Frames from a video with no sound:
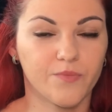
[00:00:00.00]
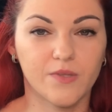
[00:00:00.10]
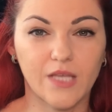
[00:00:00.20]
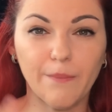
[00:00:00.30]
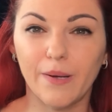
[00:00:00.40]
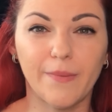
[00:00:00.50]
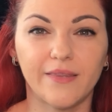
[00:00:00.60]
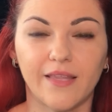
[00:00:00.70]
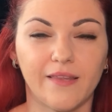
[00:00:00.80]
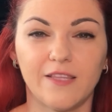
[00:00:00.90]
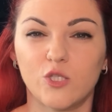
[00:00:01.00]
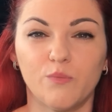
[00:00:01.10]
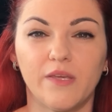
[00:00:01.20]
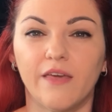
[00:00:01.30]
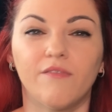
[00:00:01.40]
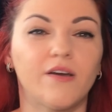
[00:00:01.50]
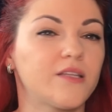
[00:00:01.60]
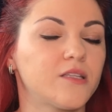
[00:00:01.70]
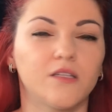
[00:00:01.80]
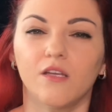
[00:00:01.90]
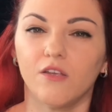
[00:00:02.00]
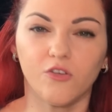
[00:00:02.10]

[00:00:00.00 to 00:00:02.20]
supplement that needs to be given.